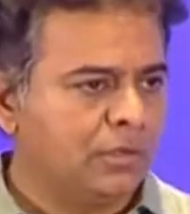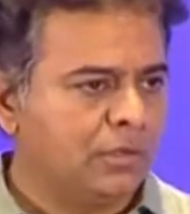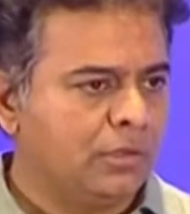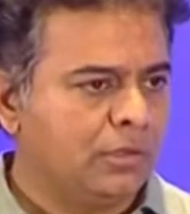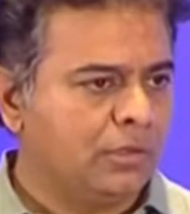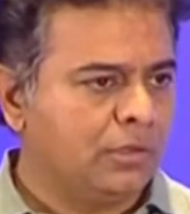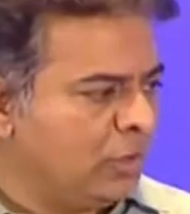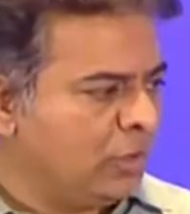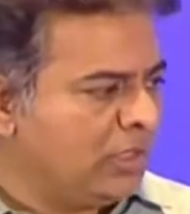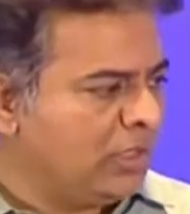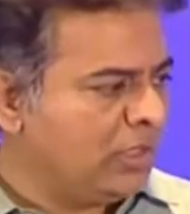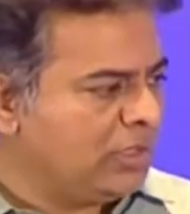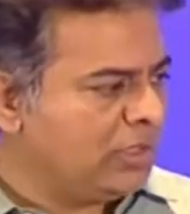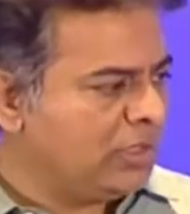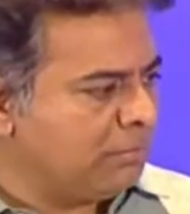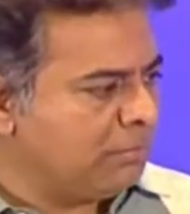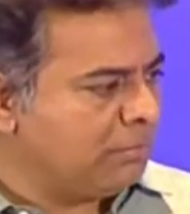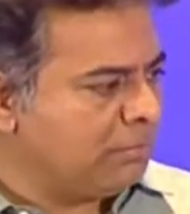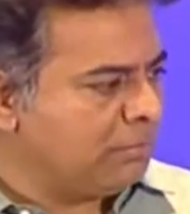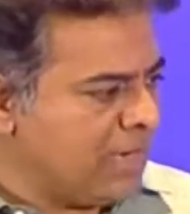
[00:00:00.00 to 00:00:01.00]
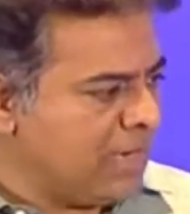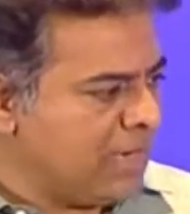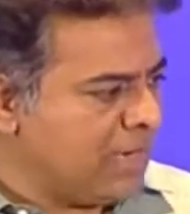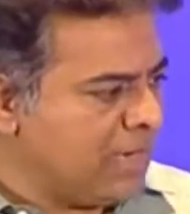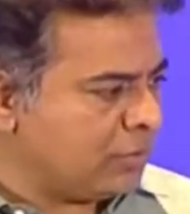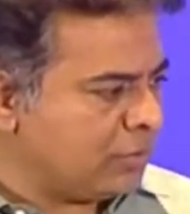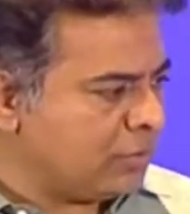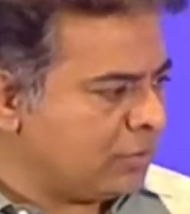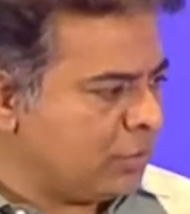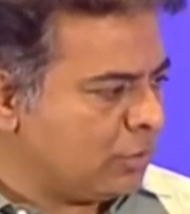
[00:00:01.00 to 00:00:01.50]
to either meet
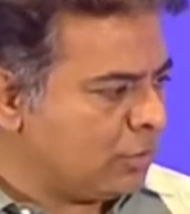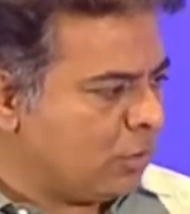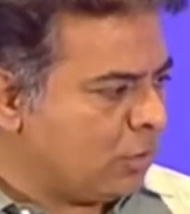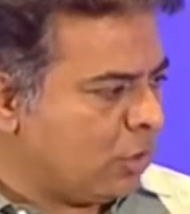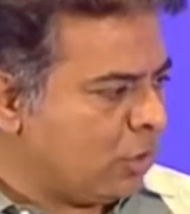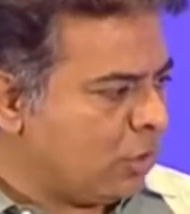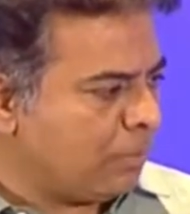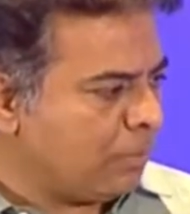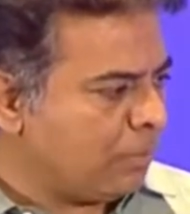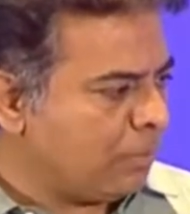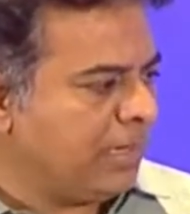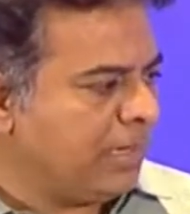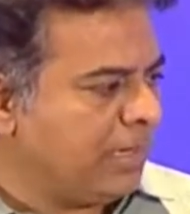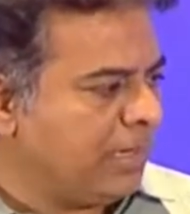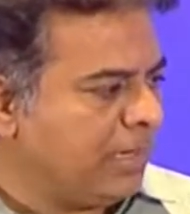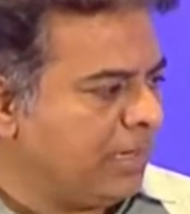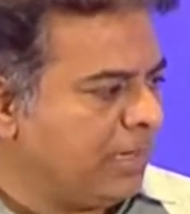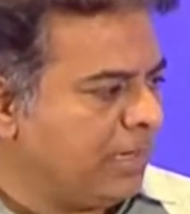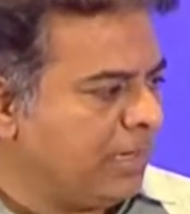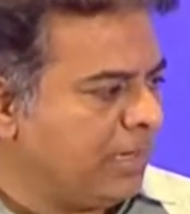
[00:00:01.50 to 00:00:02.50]
or beat